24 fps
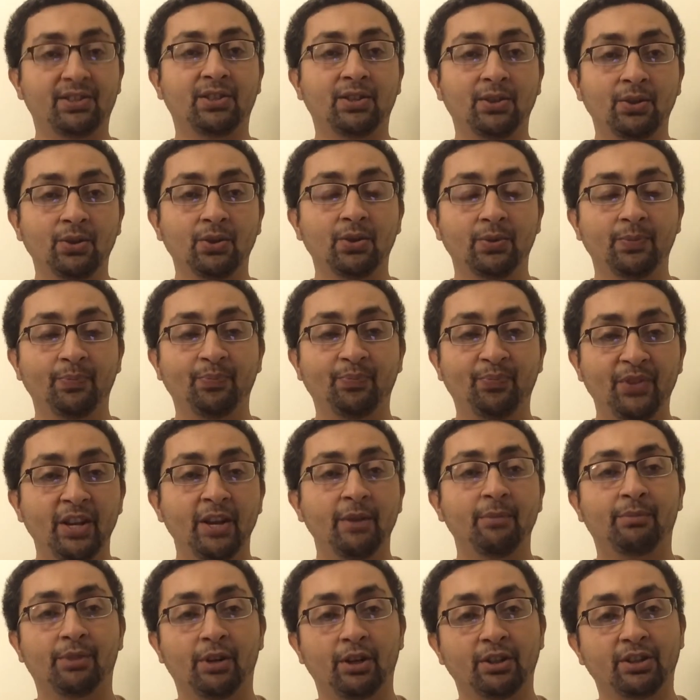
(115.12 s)
too,
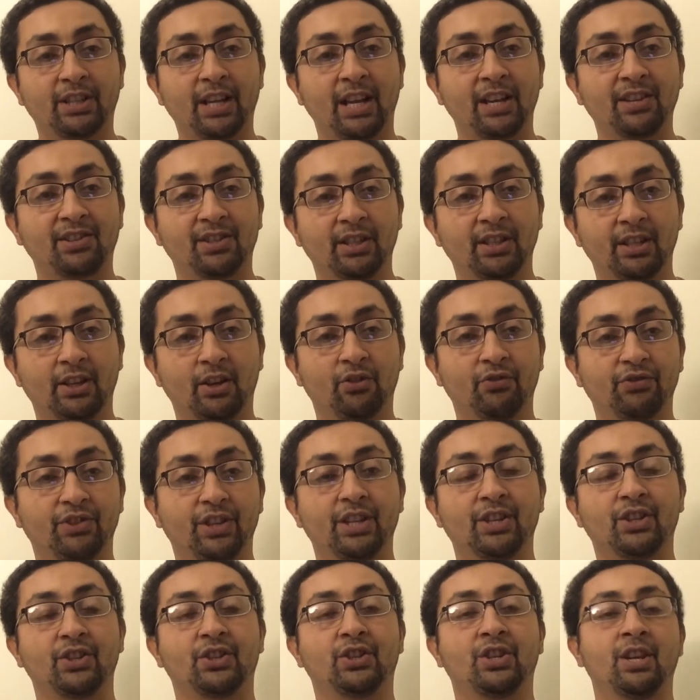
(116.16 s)
protesting on
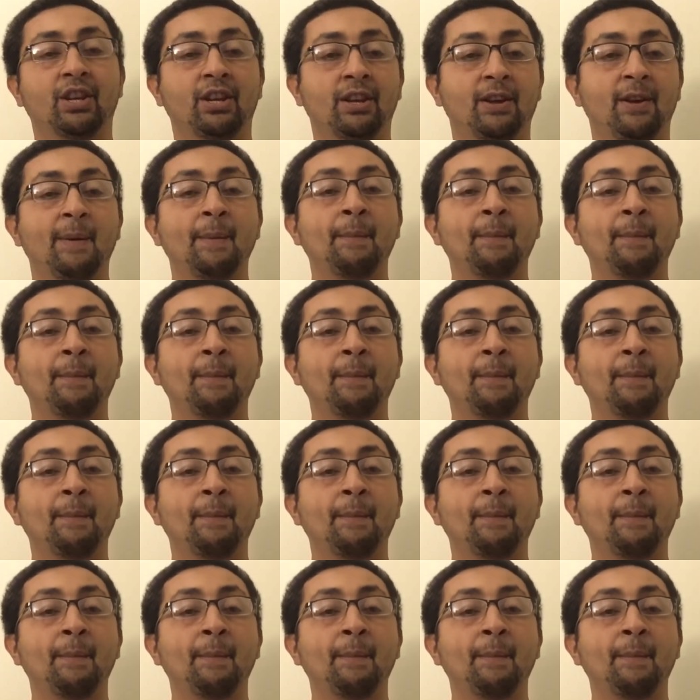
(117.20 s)
this